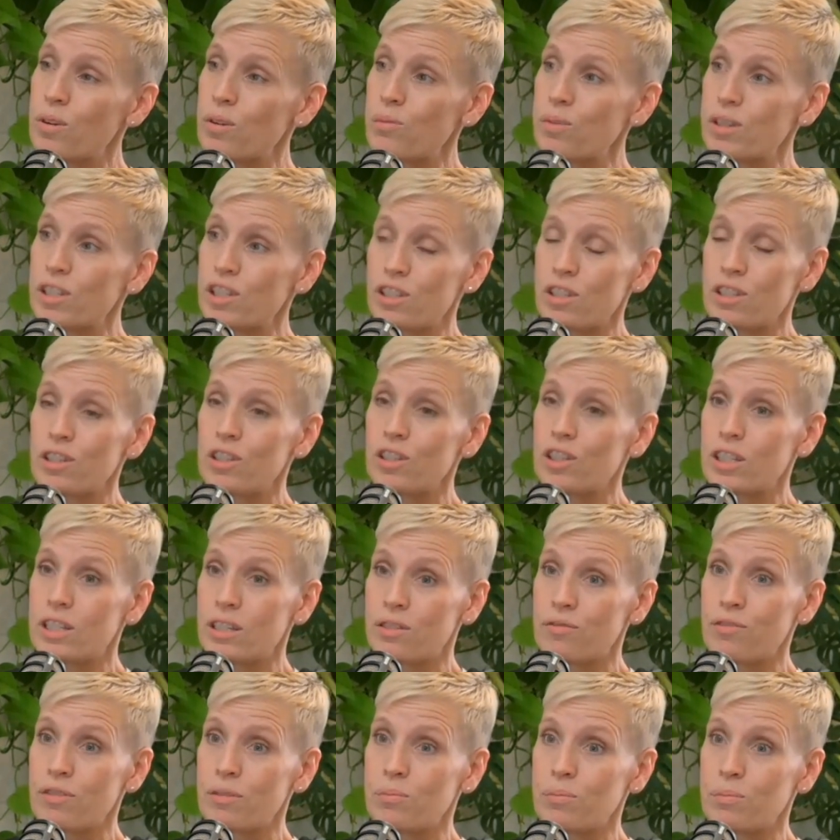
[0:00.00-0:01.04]
We just look
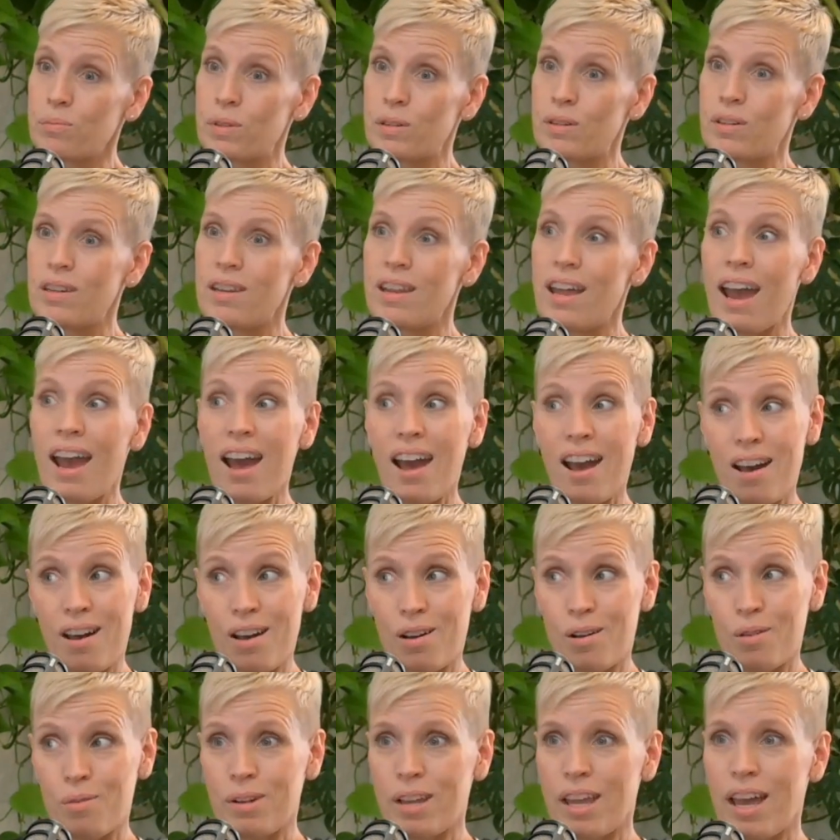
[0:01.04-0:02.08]
different. But
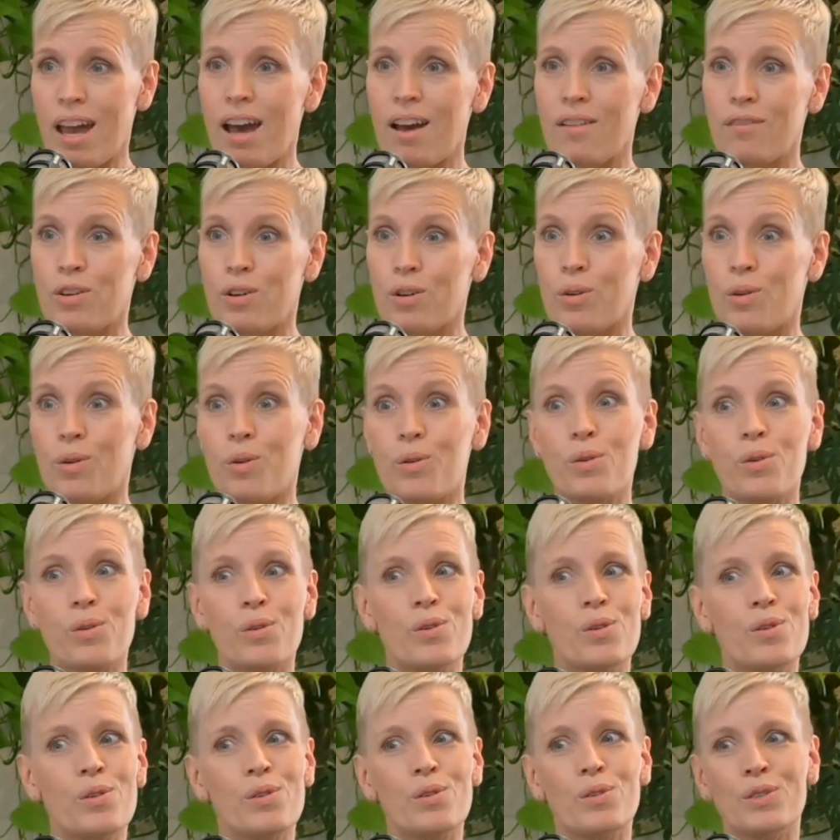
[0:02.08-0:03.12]
now we have a
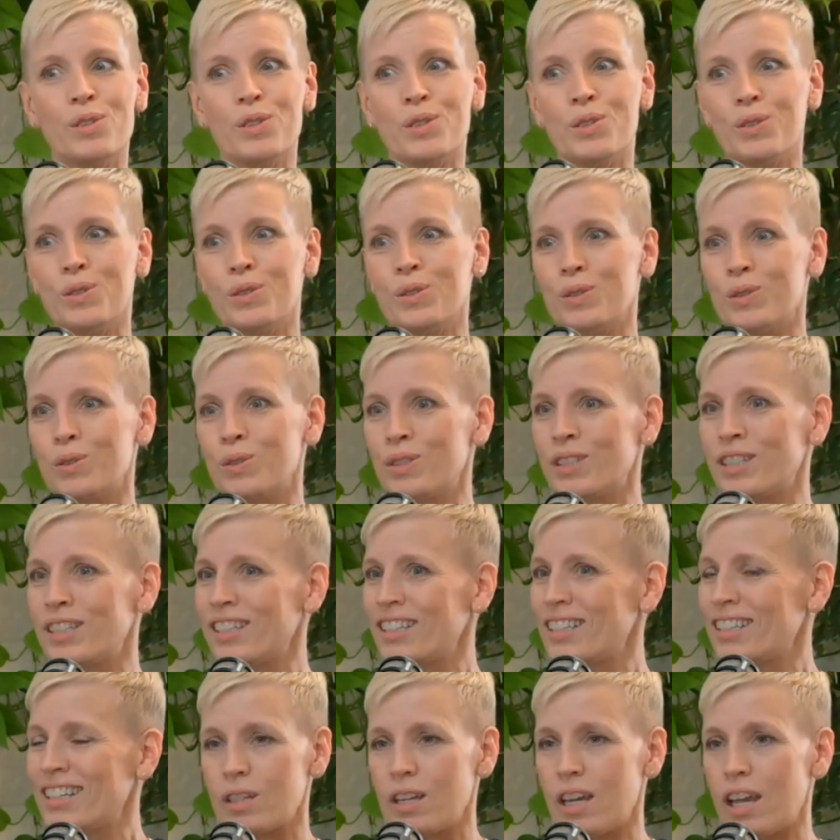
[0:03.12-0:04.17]
whole new
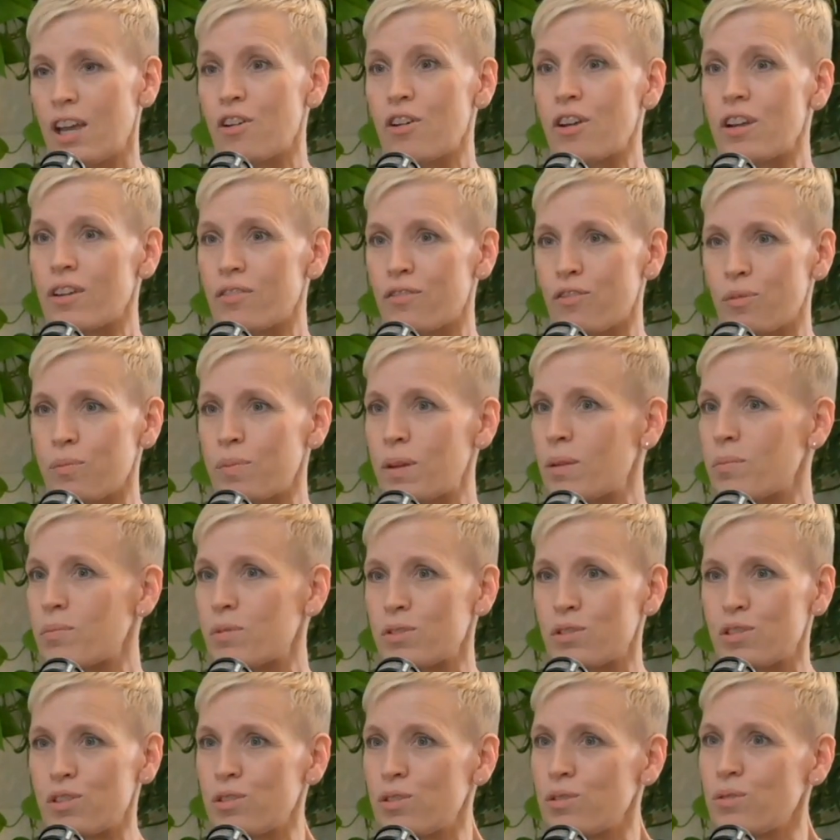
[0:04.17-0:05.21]
area for people
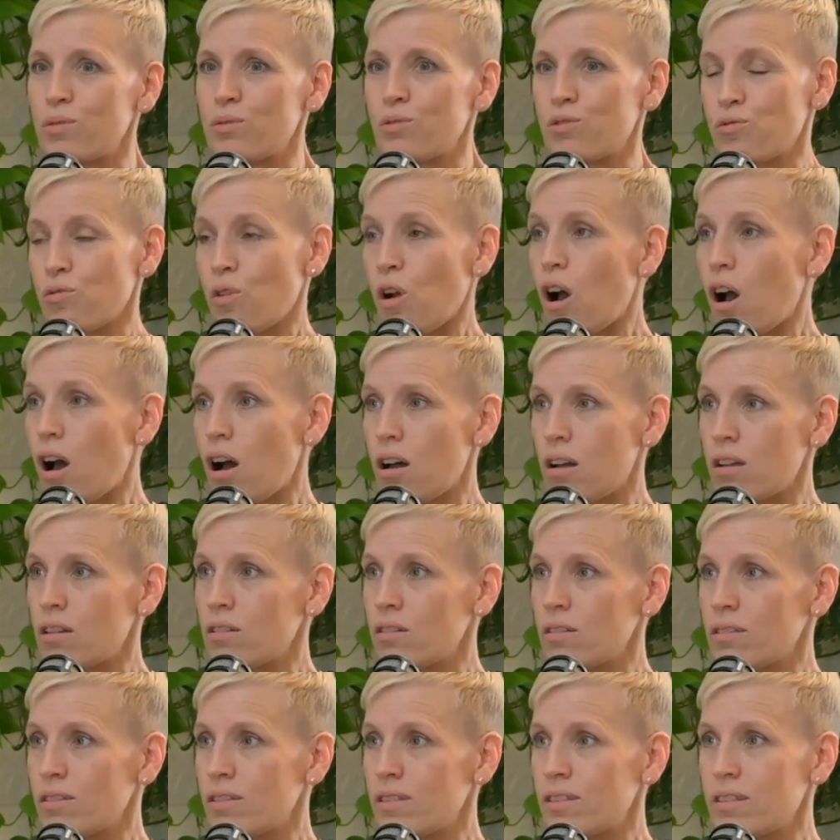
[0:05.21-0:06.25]
to draw,
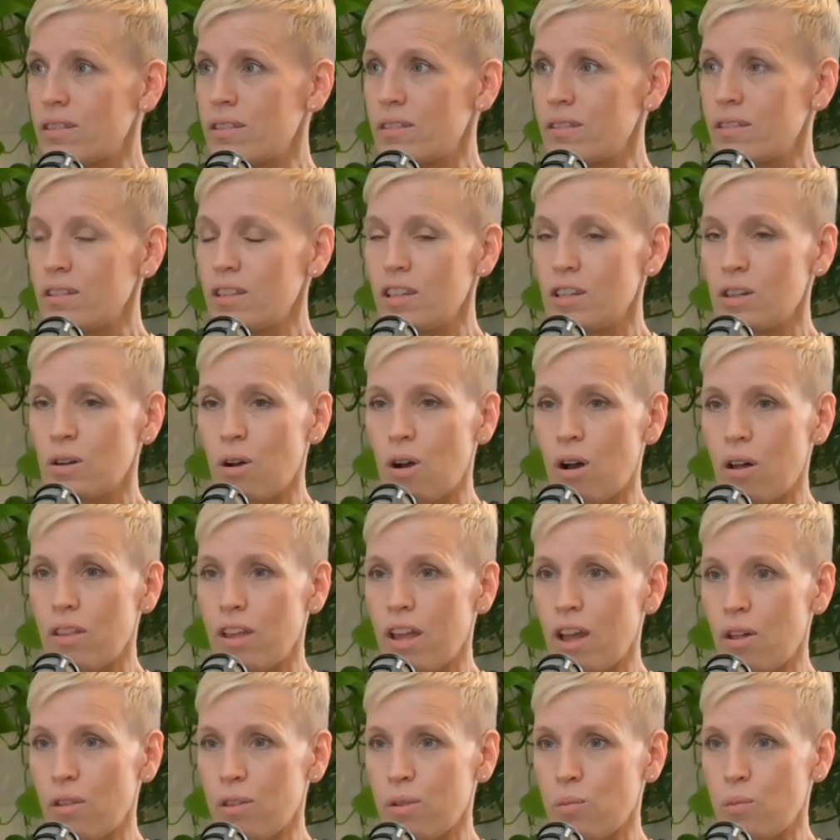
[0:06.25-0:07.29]
all the
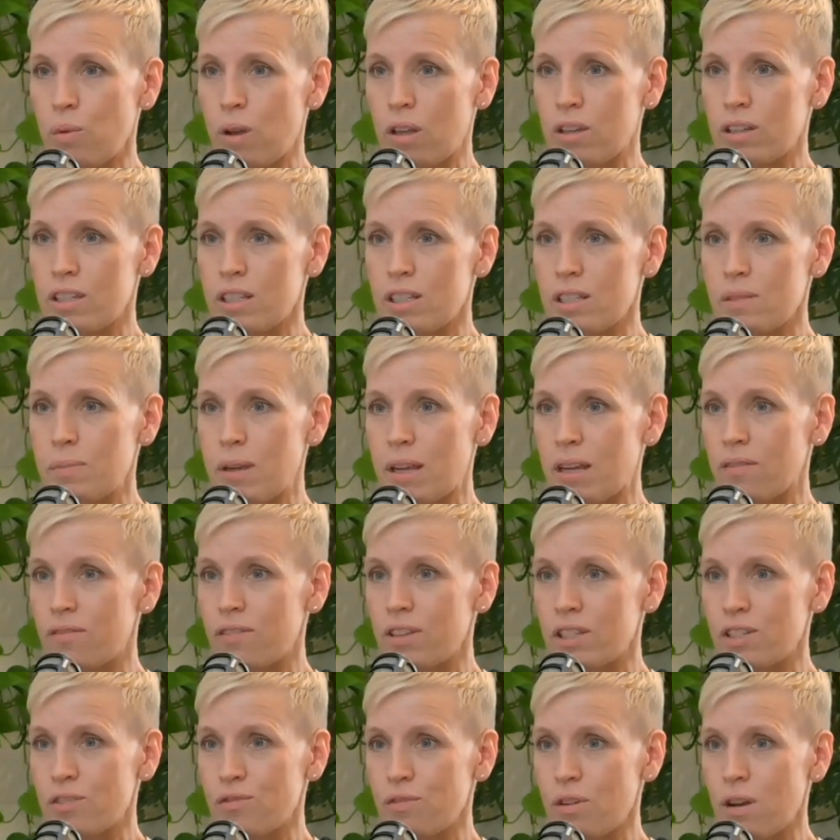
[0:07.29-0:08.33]
health and wellness
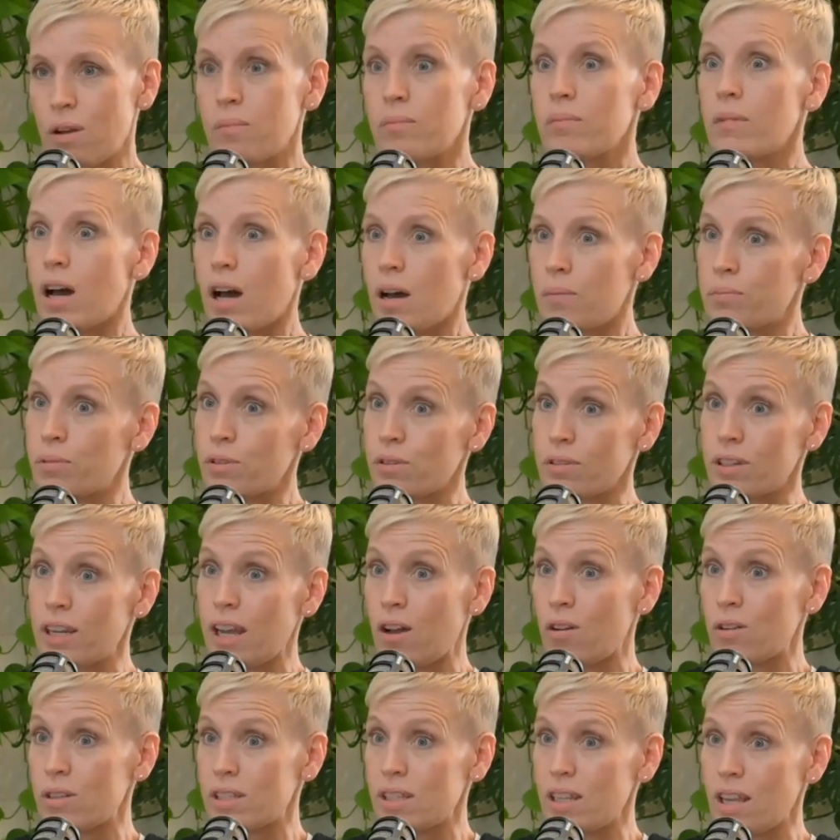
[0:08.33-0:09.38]
benefits from. Upper
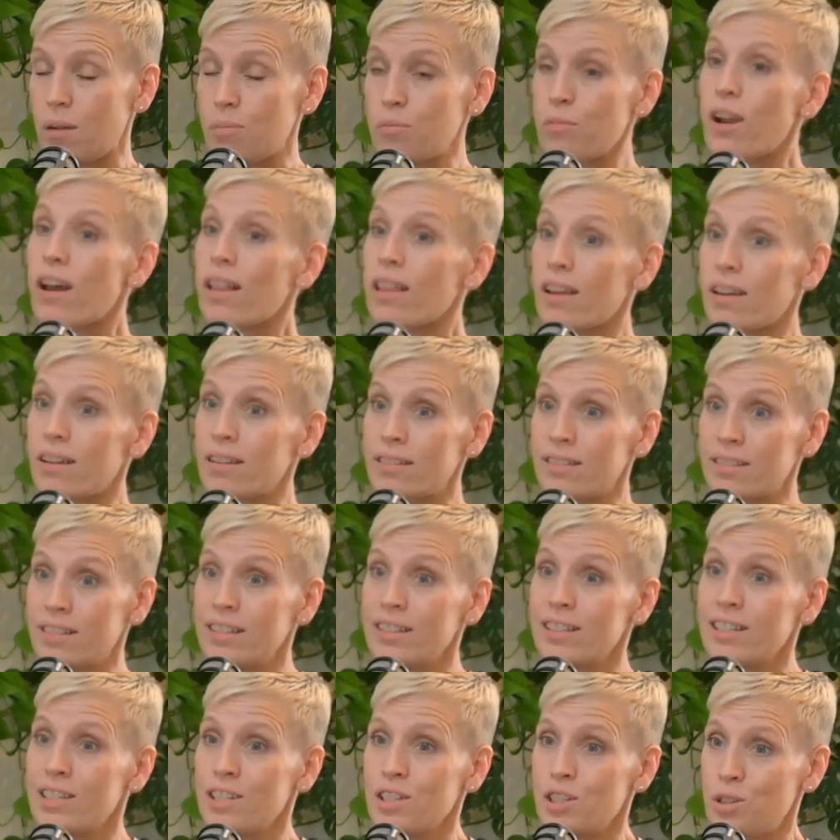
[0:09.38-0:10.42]
now is the umbrella
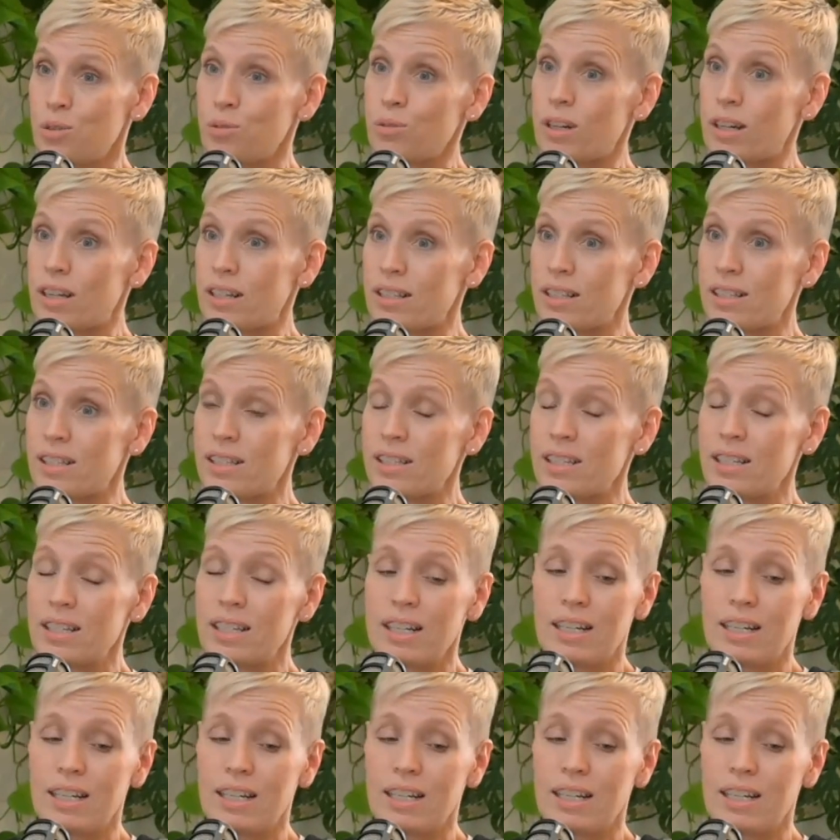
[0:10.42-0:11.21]
to us.